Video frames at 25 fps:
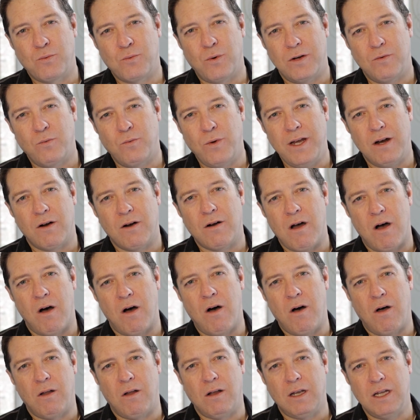what we are
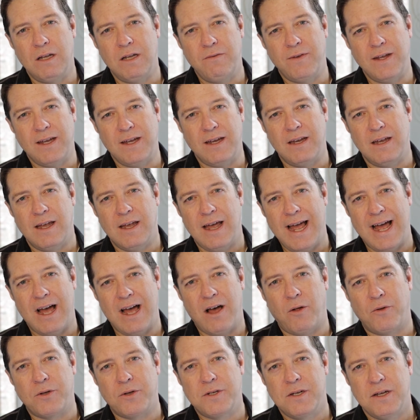all living
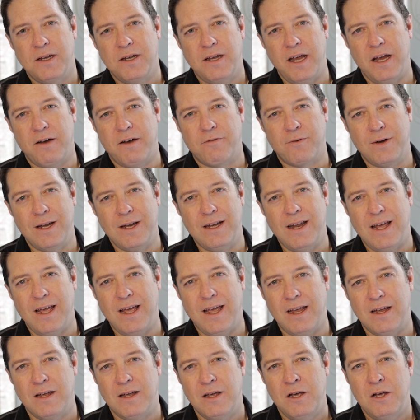out every
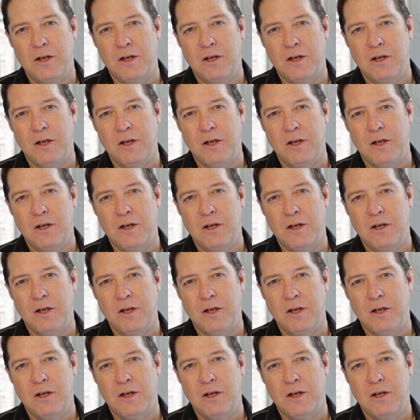day